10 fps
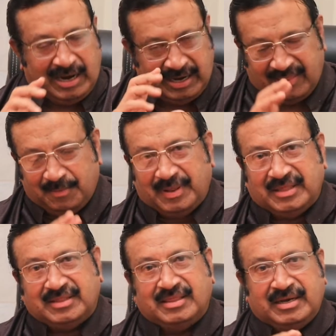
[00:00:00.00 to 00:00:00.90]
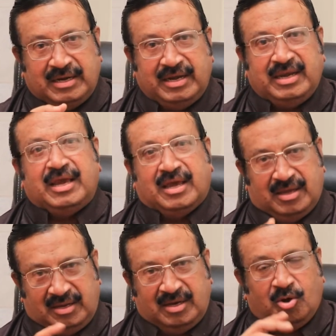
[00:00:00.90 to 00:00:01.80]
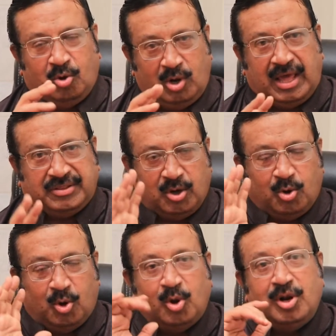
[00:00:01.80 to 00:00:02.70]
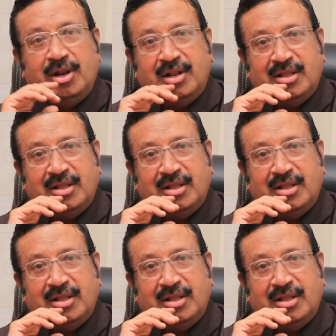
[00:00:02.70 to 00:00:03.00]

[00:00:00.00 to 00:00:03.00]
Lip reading: and other places in India as a whole,